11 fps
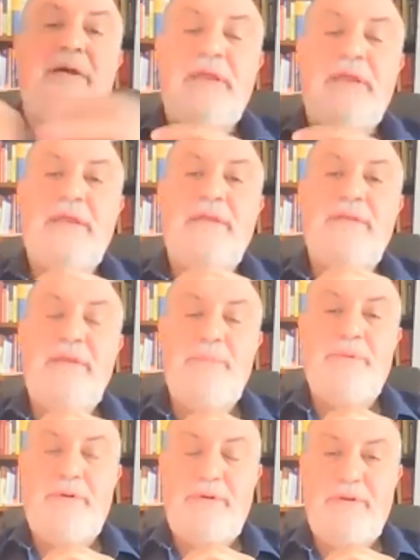getting
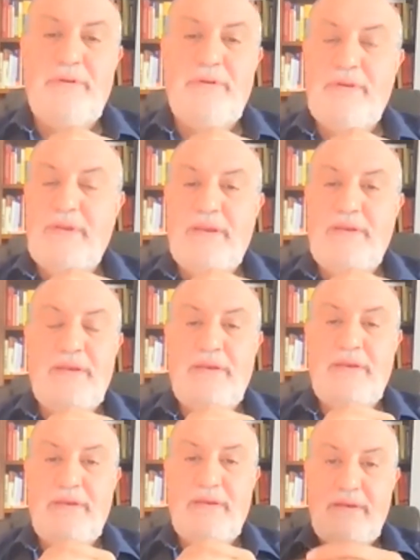deeper in, in,
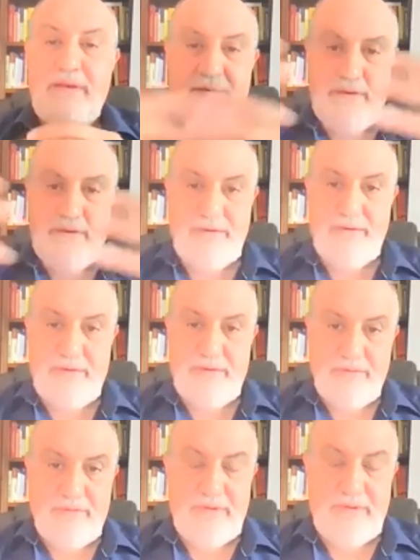in you
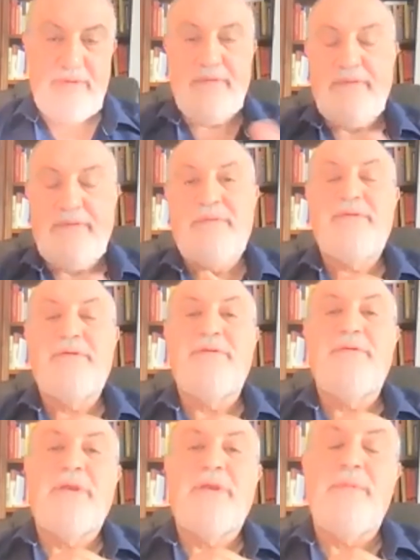know uh,
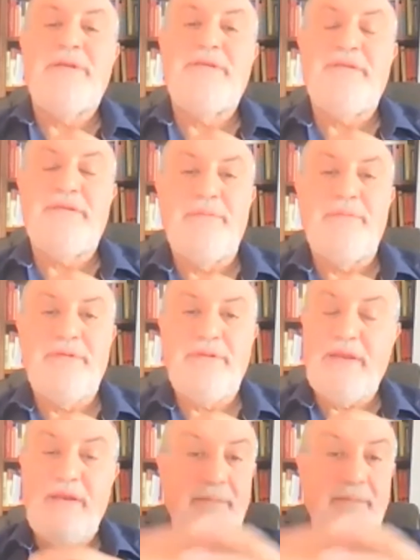socioeconomic systems and in